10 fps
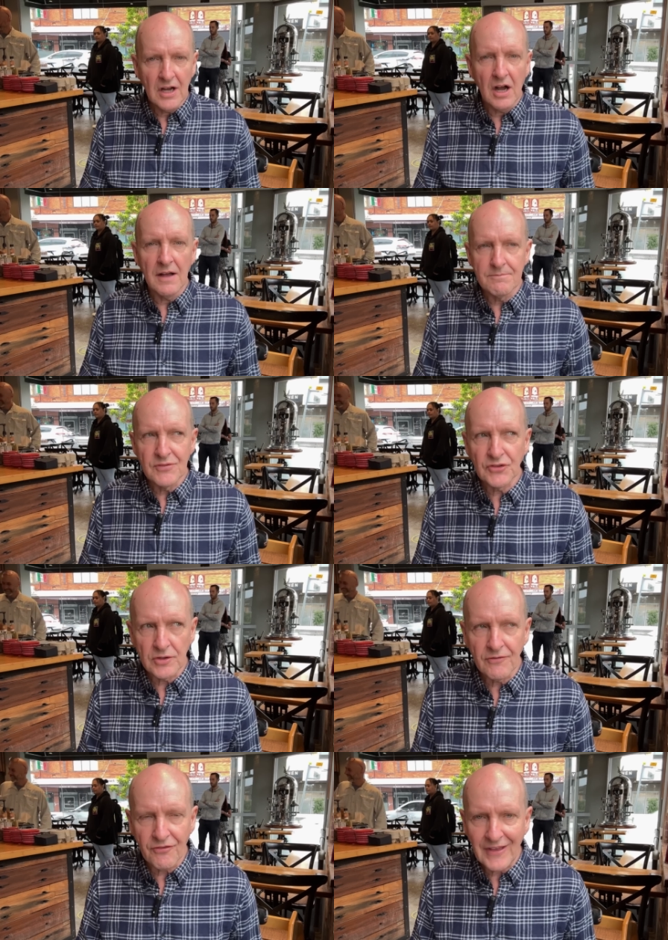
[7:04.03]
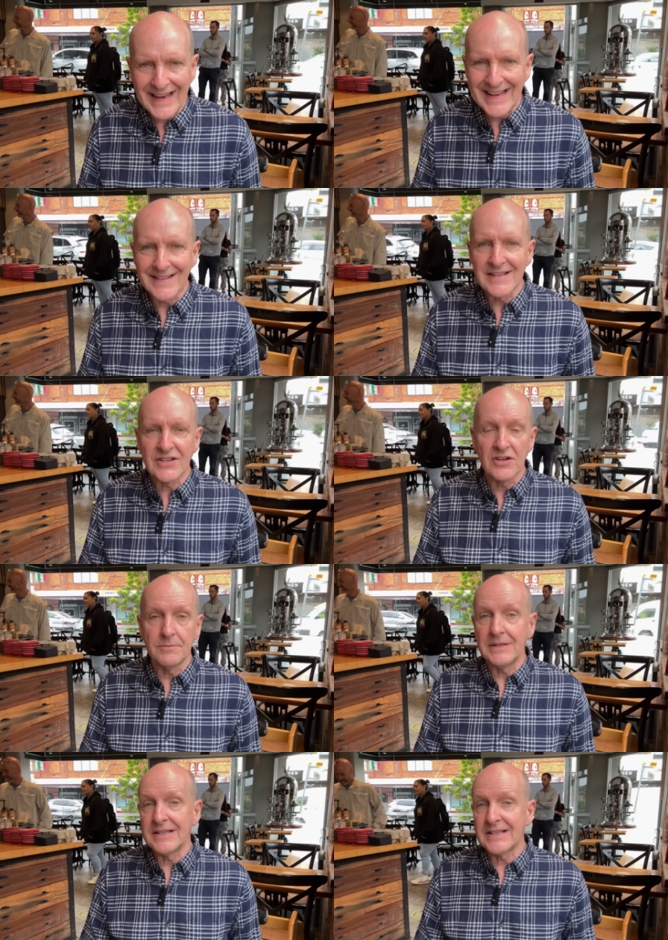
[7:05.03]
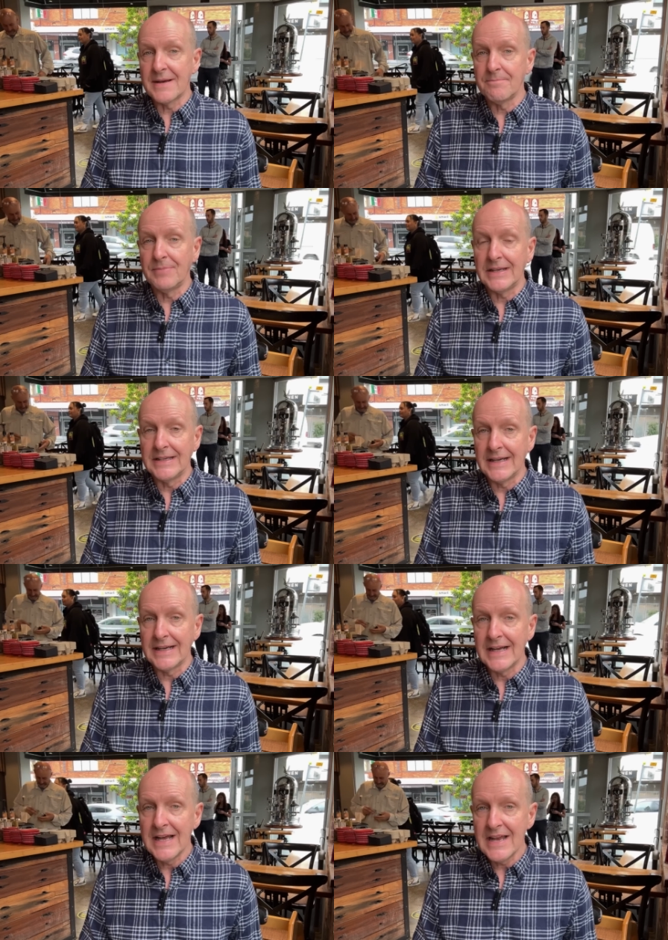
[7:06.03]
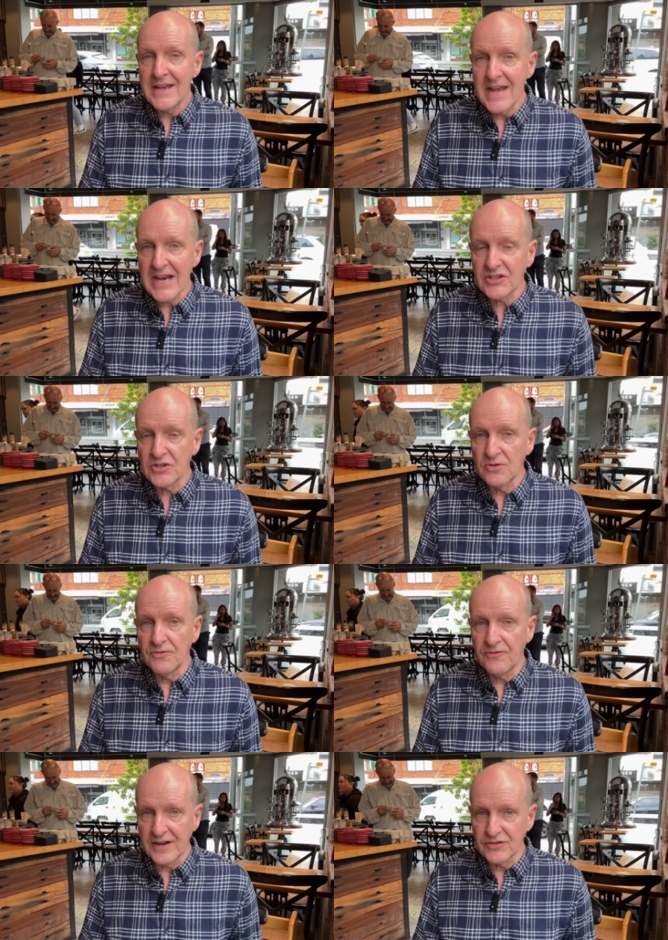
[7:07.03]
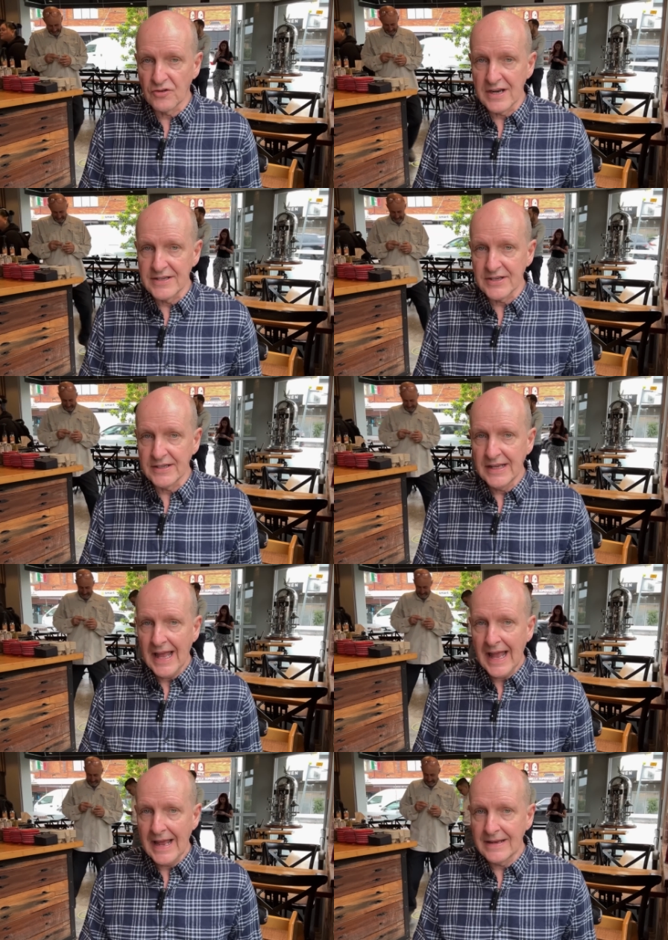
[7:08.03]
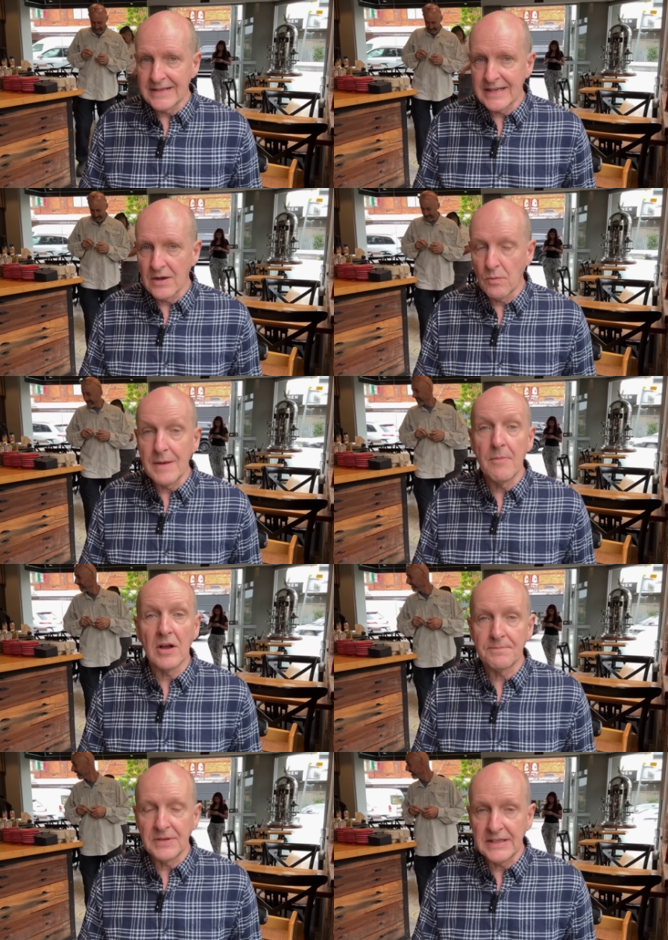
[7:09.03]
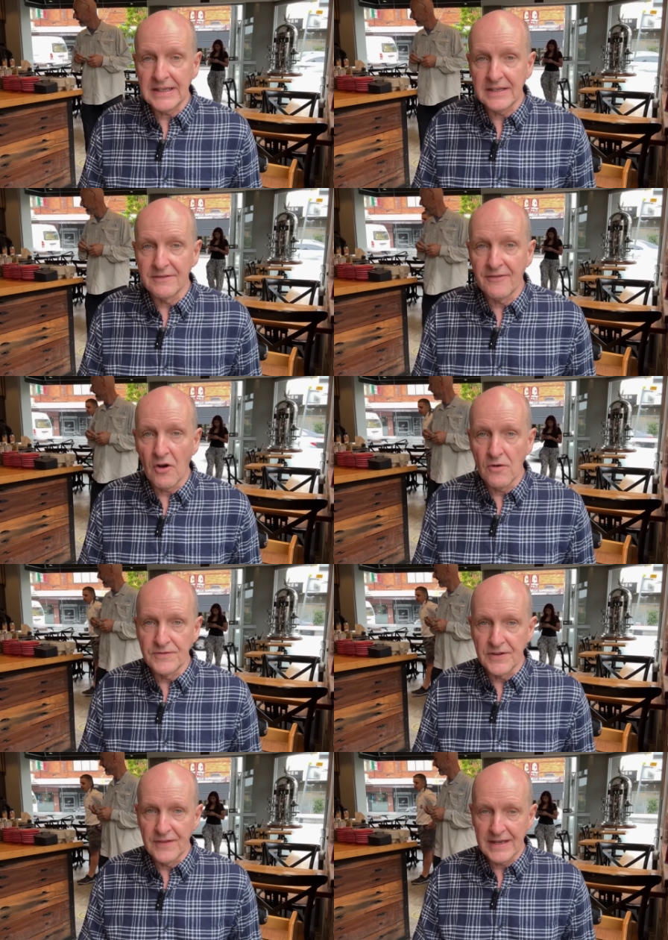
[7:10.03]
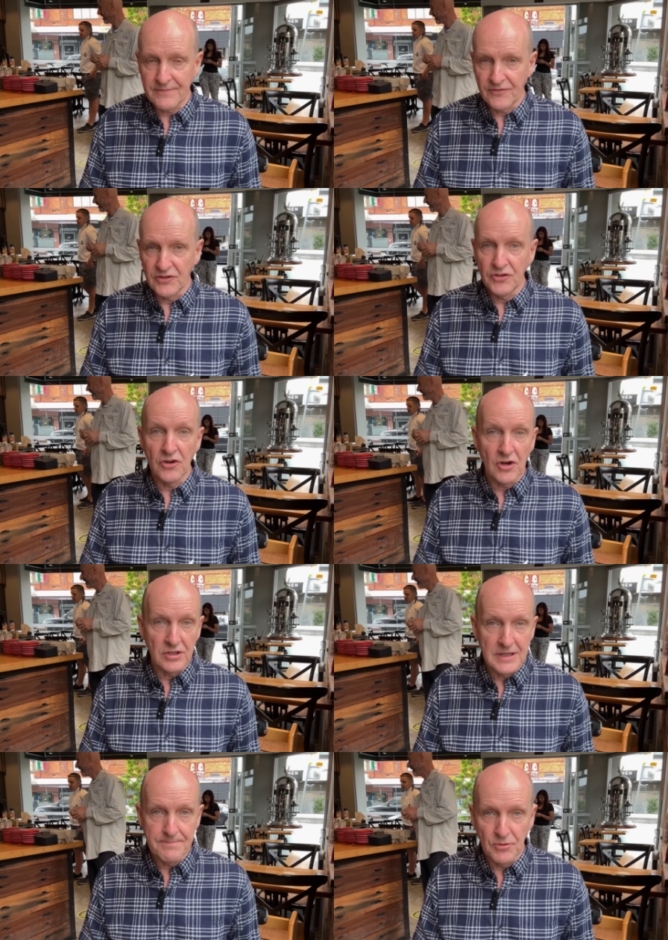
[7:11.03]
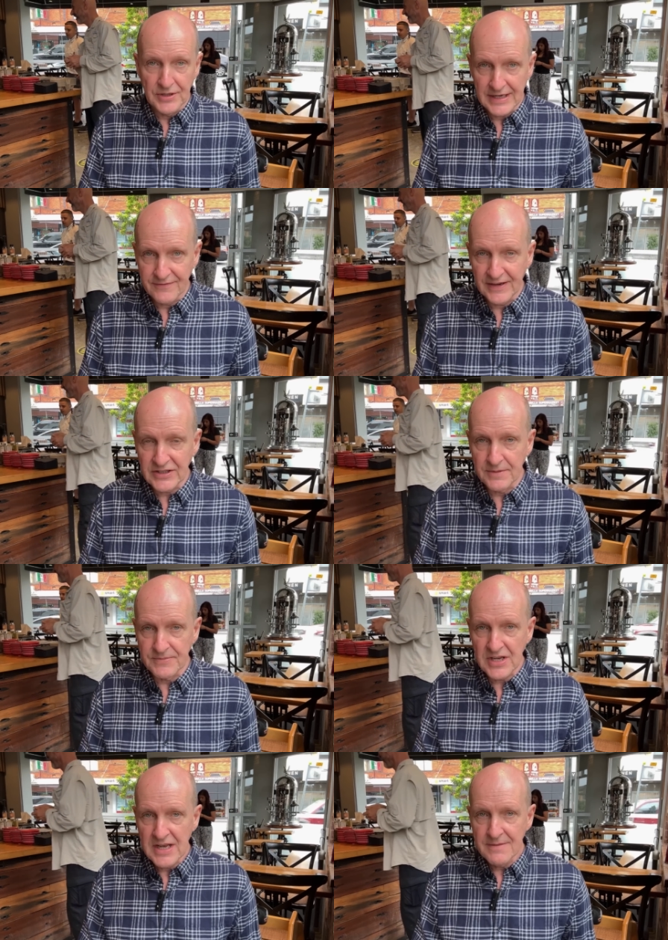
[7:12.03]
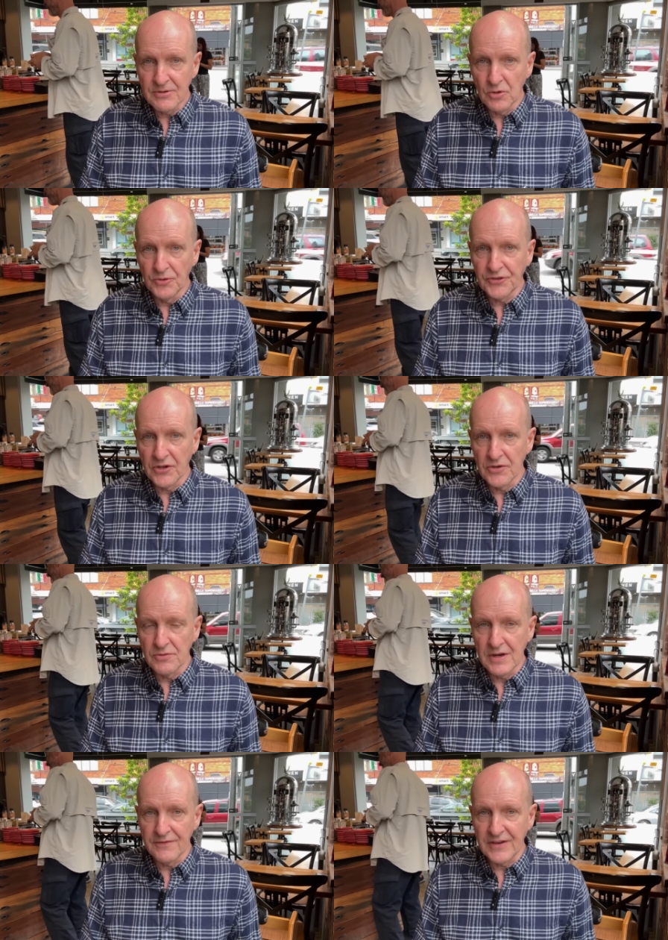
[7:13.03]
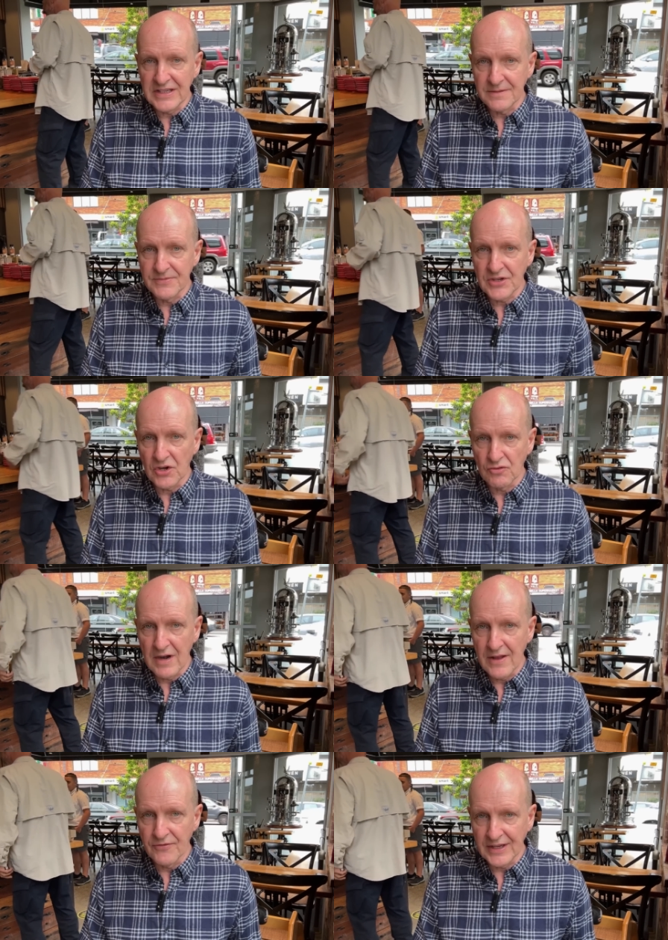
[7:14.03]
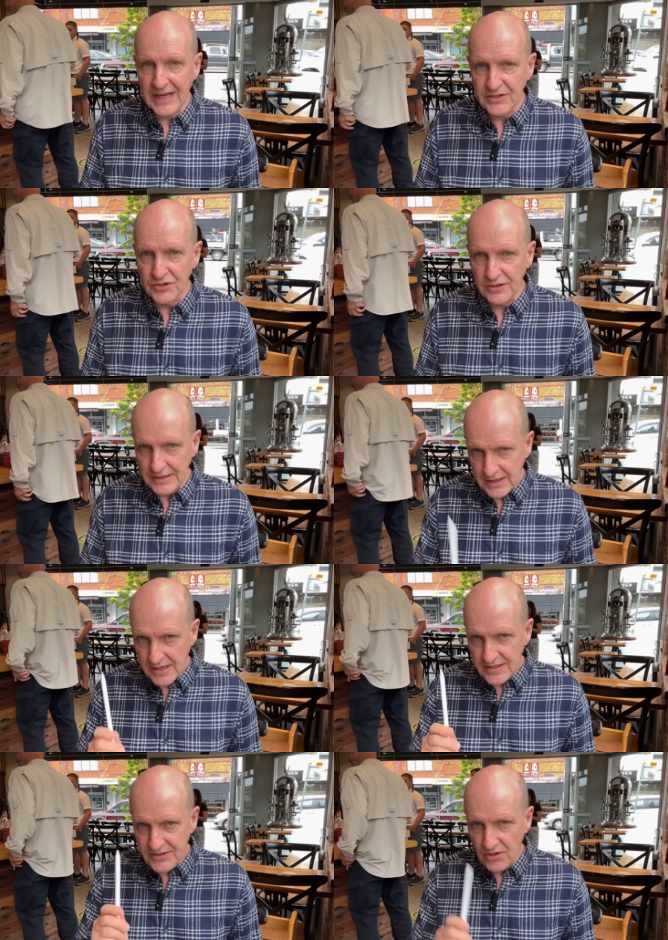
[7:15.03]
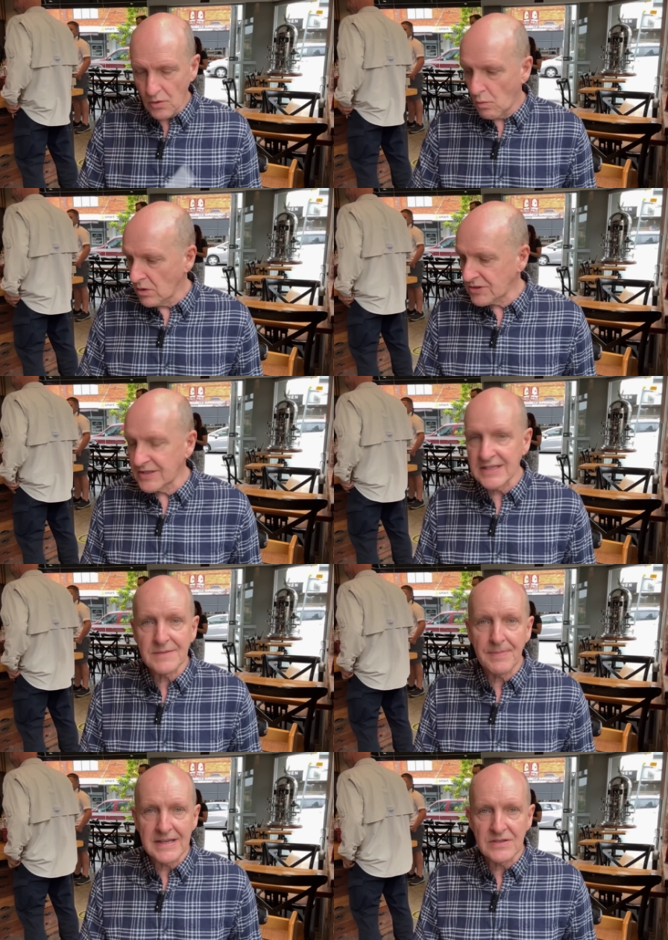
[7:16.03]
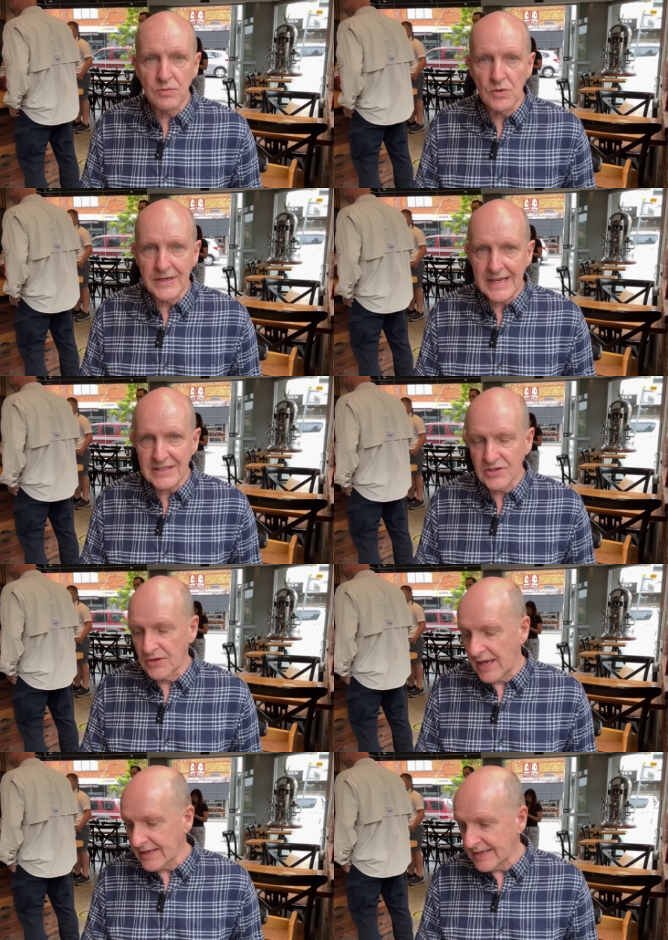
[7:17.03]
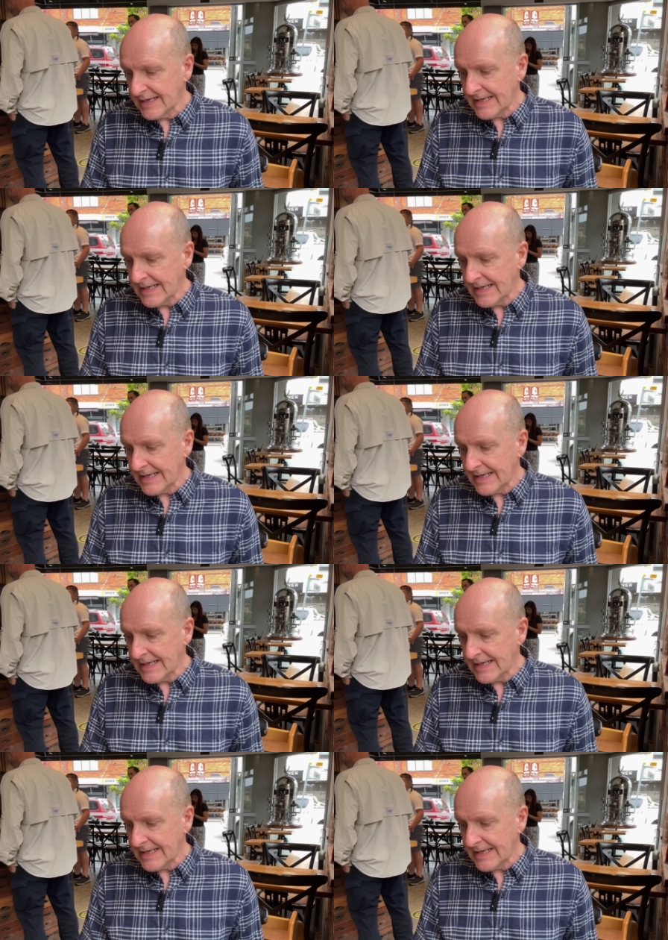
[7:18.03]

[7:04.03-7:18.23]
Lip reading: I'm sort of thinking there's going to be some big national fundraiser, and we might be involved in that for not only Phuket victims but also victims around the country. So watch this space, we'll get to that.